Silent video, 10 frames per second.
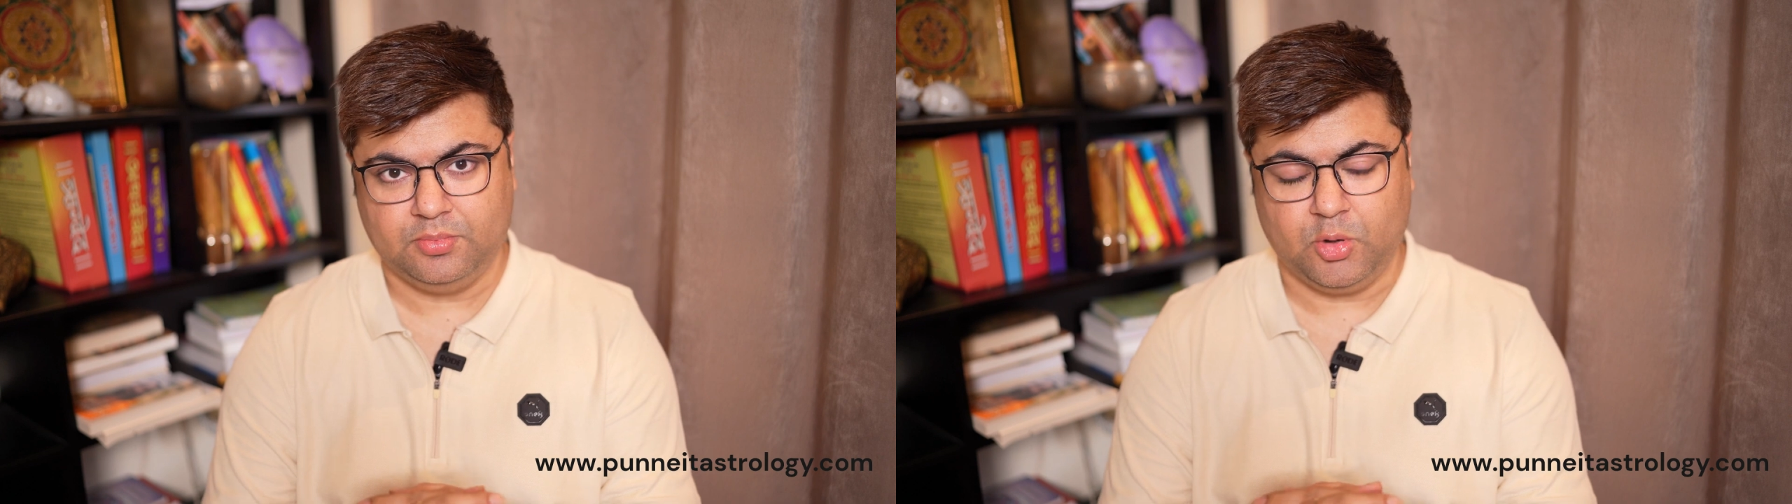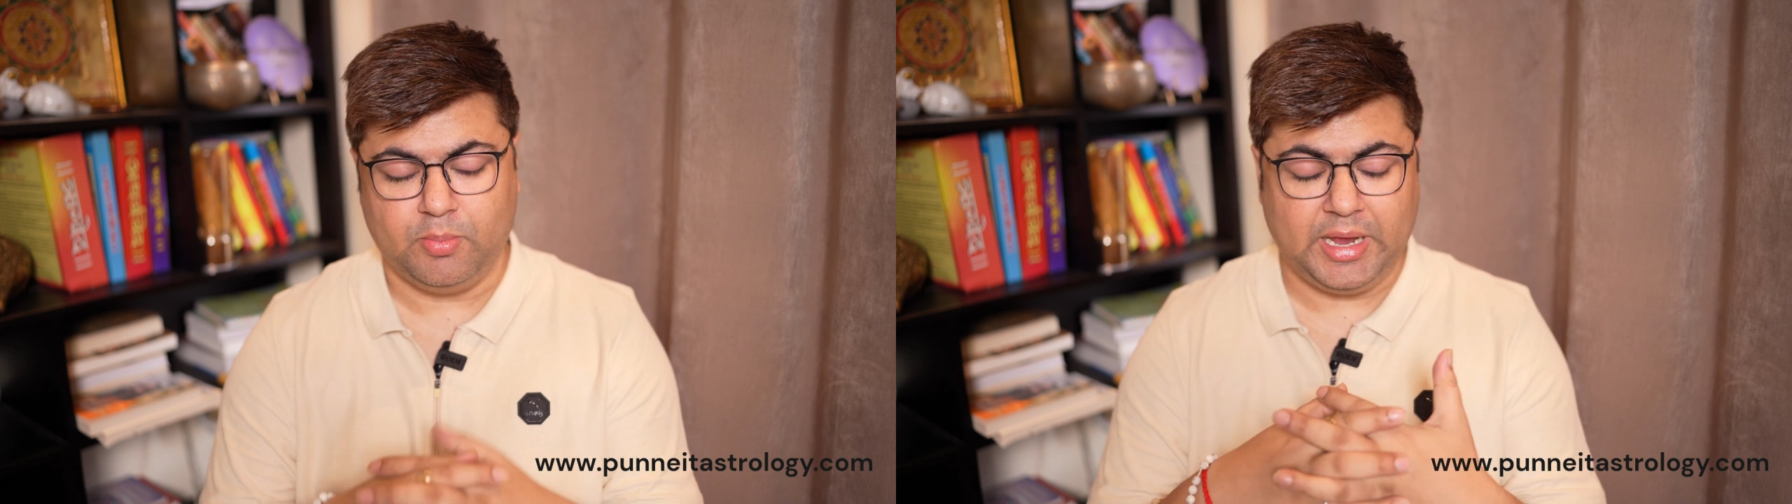
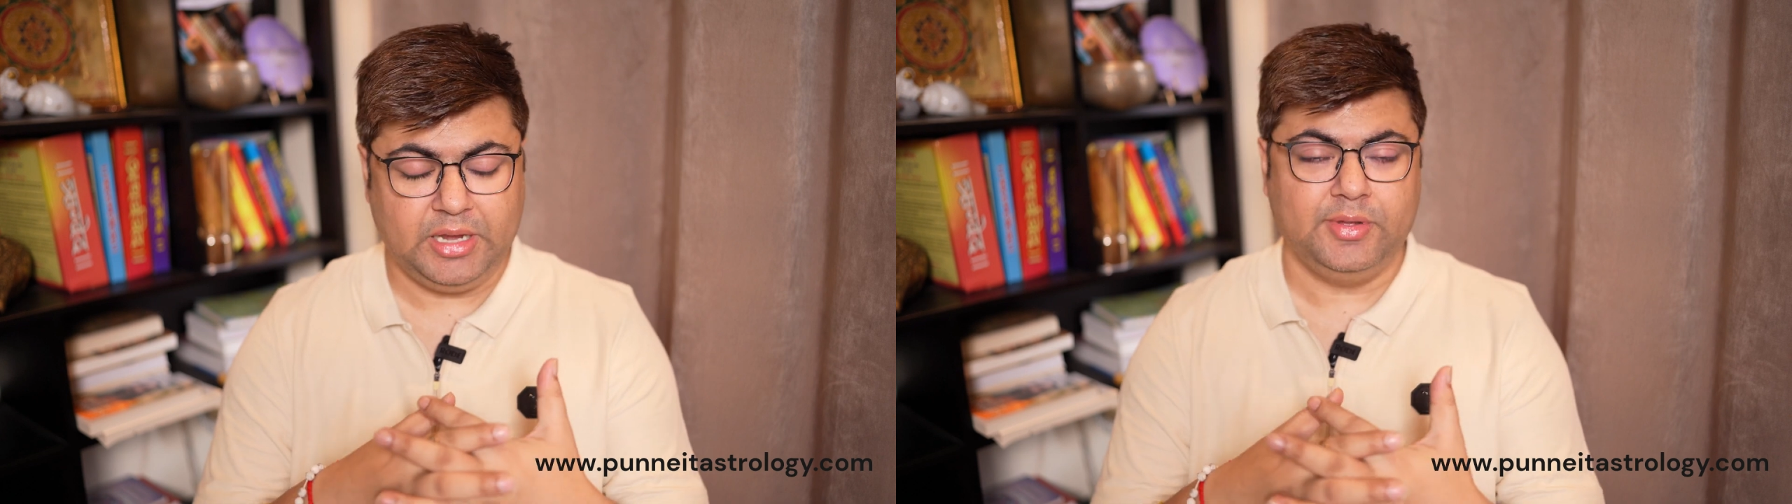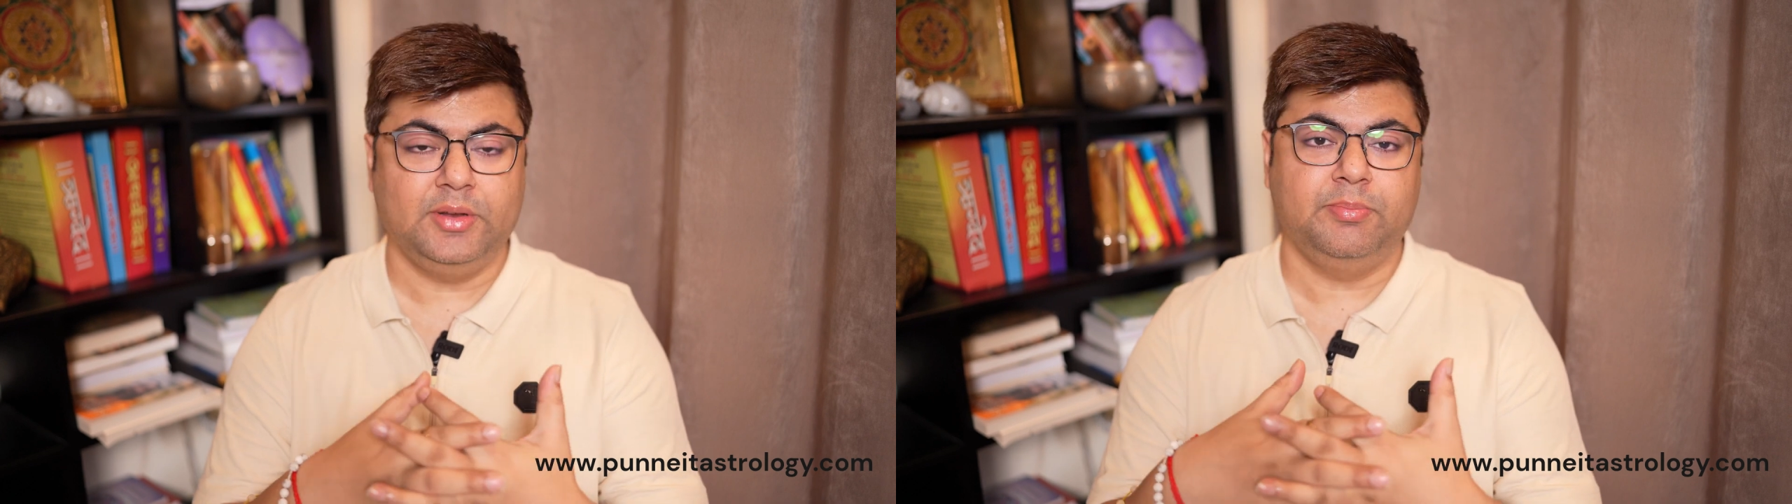Your
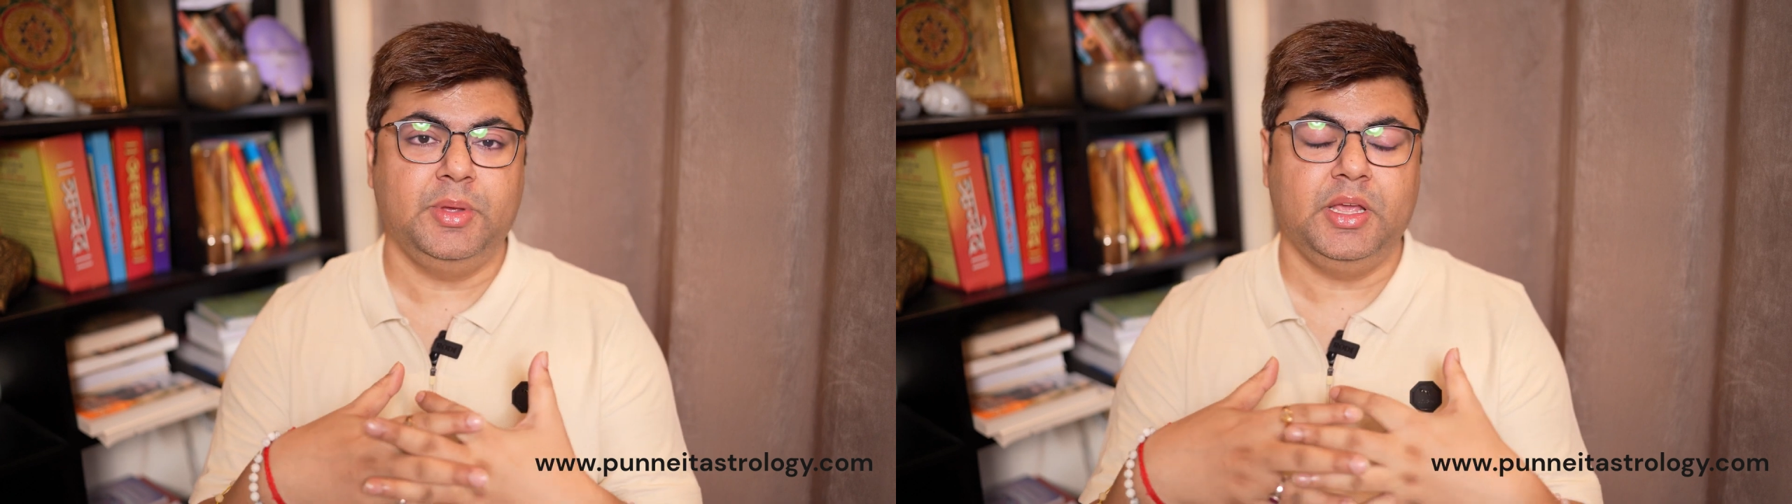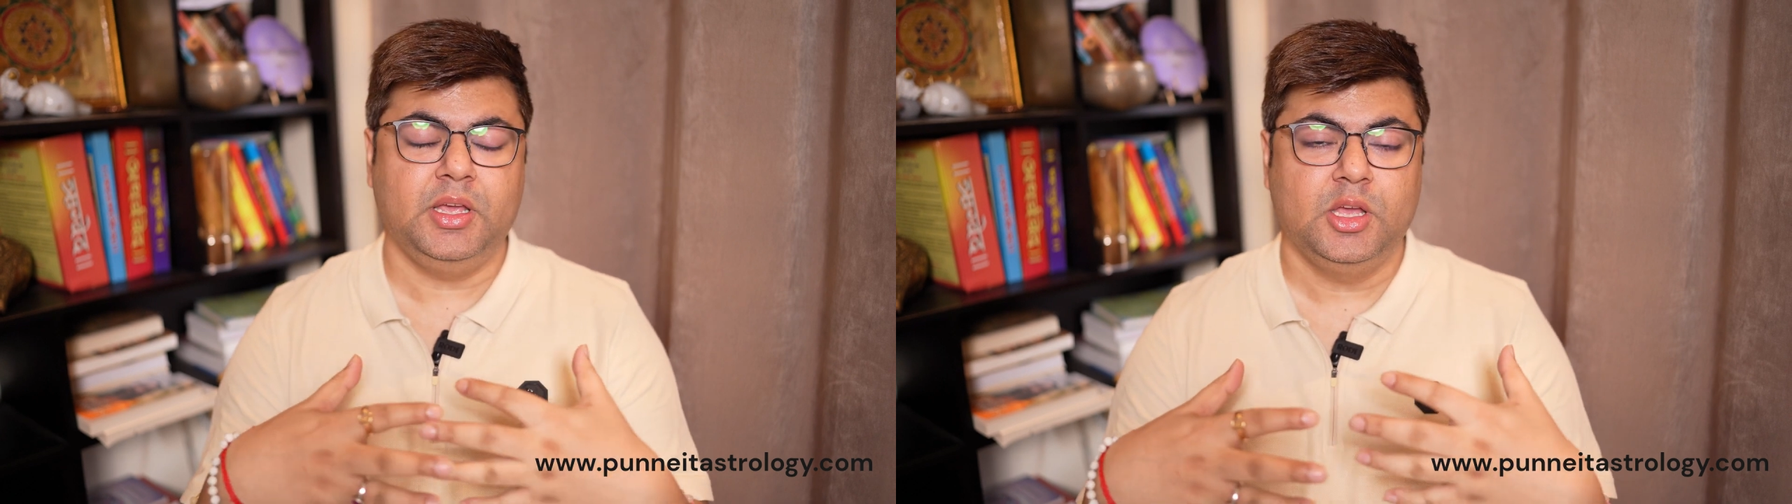mind will
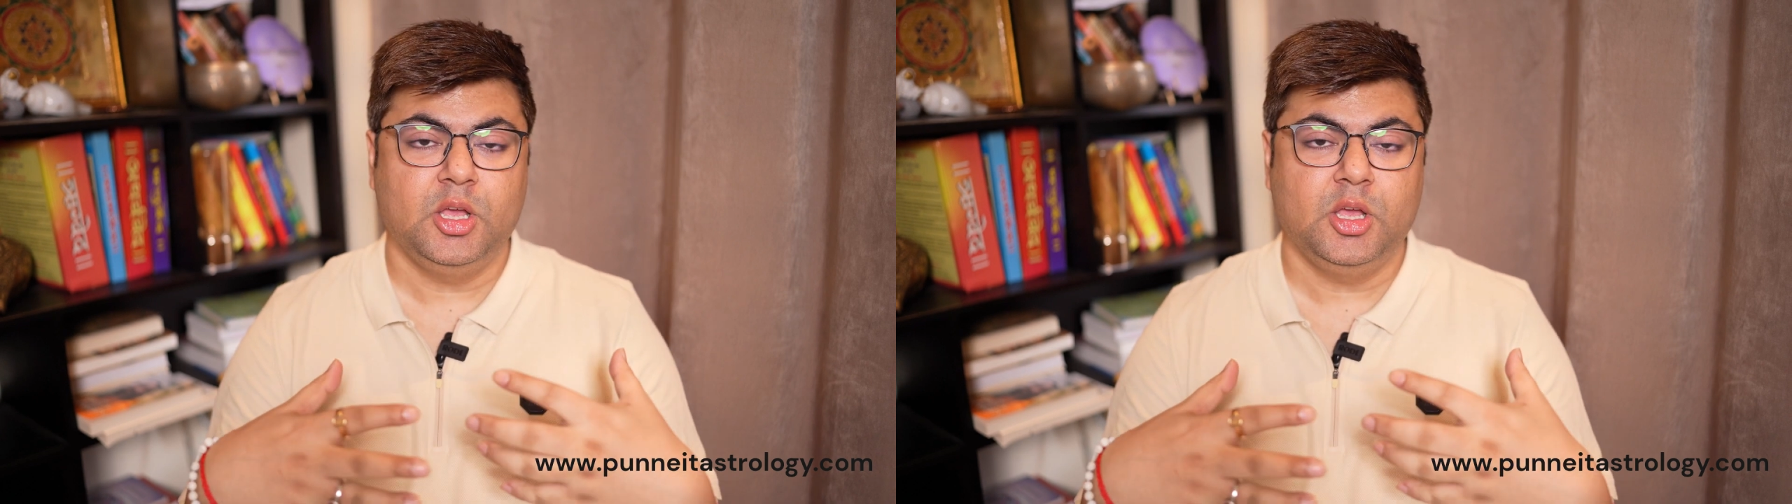be